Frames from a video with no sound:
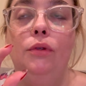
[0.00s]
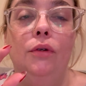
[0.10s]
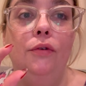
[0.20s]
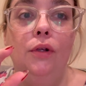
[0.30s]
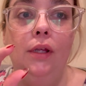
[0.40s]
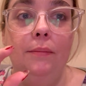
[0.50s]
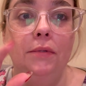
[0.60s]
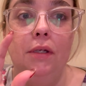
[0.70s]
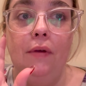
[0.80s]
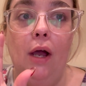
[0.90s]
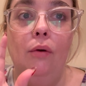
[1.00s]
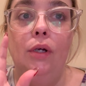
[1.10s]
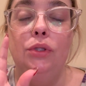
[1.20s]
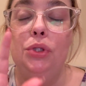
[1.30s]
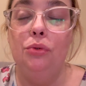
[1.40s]
little clips of how
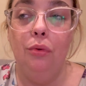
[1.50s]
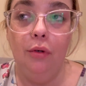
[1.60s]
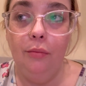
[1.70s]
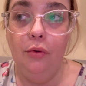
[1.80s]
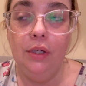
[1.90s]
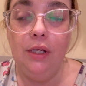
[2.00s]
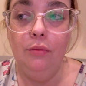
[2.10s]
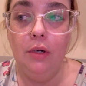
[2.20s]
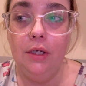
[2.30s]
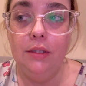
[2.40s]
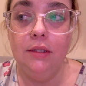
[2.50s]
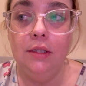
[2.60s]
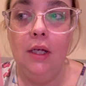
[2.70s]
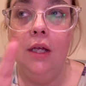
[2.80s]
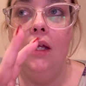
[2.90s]
adorable he was.
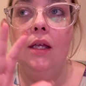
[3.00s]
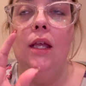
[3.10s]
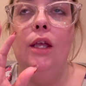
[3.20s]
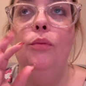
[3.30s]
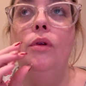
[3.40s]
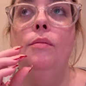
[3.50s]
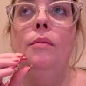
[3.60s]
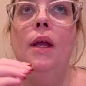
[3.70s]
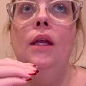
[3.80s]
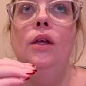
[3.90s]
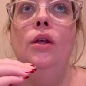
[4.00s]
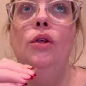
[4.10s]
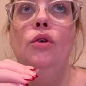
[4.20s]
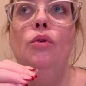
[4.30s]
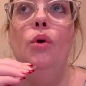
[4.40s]
It would make
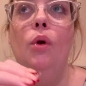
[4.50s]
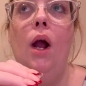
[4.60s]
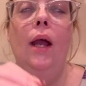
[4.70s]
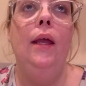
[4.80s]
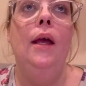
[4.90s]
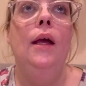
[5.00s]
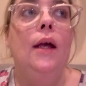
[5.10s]
you cry.